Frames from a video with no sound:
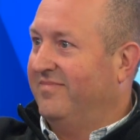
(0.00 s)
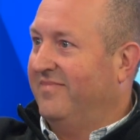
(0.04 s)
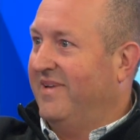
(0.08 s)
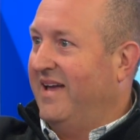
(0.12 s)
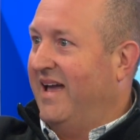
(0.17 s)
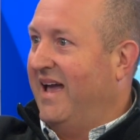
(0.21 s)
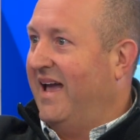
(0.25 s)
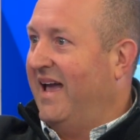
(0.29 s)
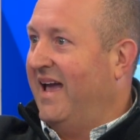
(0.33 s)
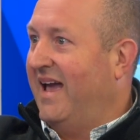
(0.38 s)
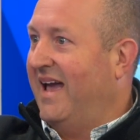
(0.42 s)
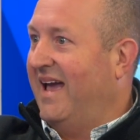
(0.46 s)
It
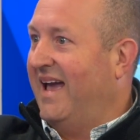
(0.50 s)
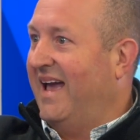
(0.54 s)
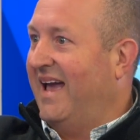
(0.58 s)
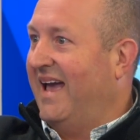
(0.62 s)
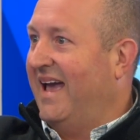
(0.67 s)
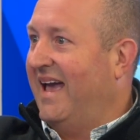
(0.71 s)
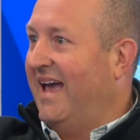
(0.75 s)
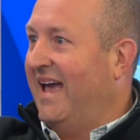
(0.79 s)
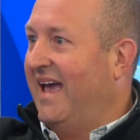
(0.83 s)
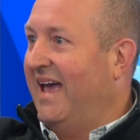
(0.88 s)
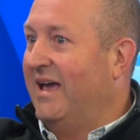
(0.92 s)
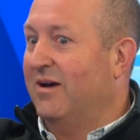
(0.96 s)
would turn
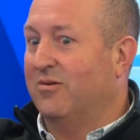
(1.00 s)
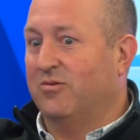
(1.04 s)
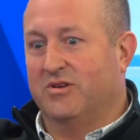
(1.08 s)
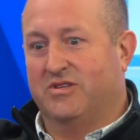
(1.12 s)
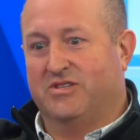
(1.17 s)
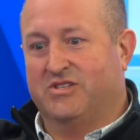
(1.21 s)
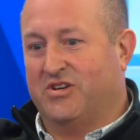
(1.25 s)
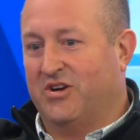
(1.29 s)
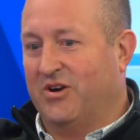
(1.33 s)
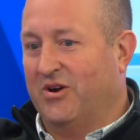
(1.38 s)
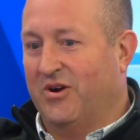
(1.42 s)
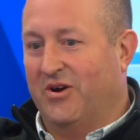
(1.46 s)
into an. It
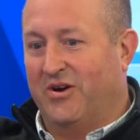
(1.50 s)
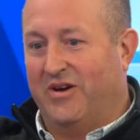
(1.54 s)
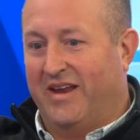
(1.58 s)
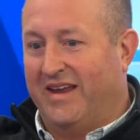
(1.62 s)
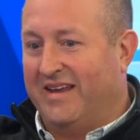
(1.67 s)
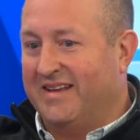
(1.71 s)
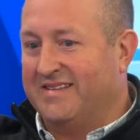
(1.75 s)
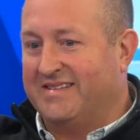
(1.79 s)
would turn book.